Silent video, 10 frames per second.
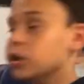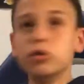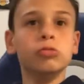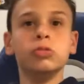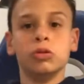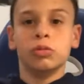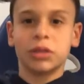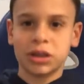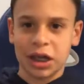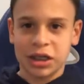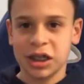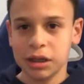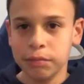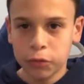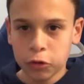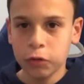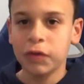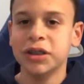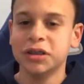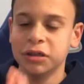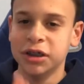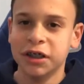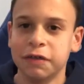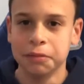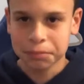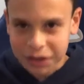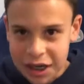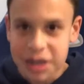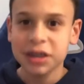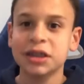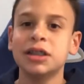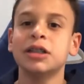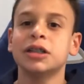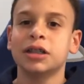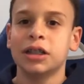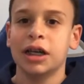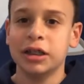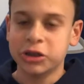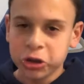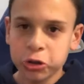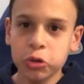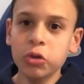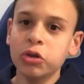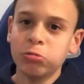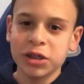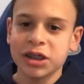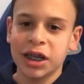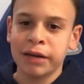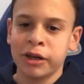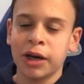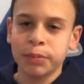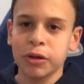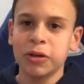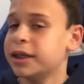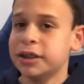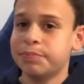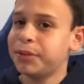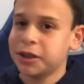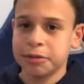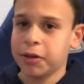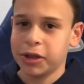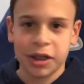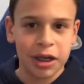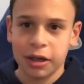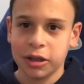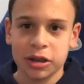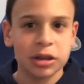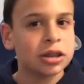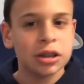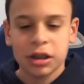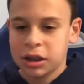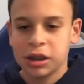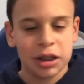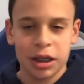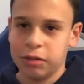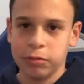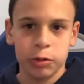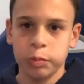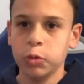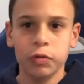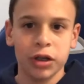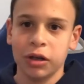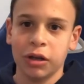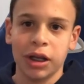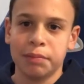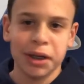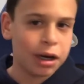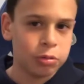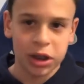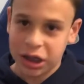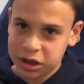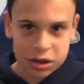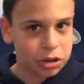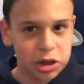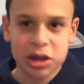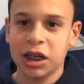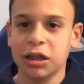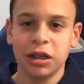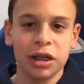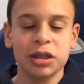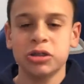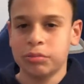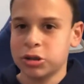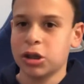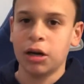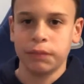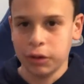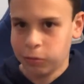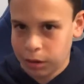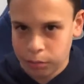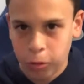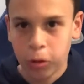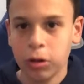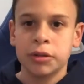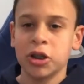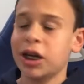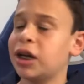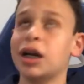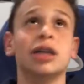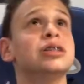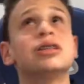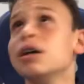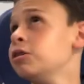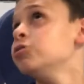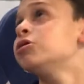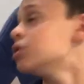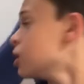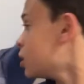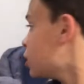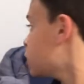new room because I did move into a different place. And two, the reason I haven't uploaded is because of all the chaos and we were moving and all that, but now we're like slowly settling in, so I'm gonna start uploading way more. So yeah guys, just get used to like